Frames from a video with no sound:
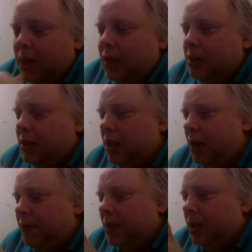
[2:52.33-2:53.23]
Because a
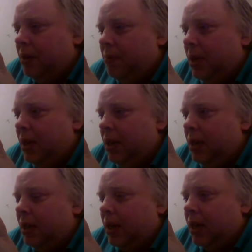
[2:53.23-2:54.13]
lifetime,
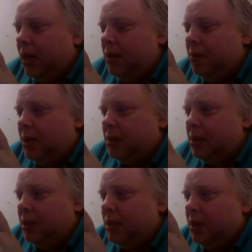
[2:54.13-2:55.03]
that guy who
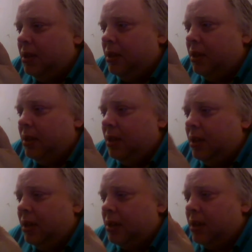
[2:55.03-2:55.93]
doesn't
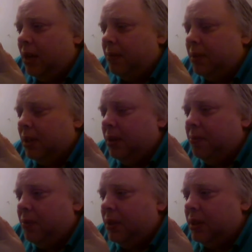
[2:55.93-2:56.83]
have to
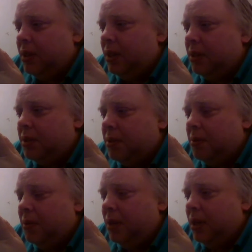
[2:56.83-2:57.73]
live with an issue,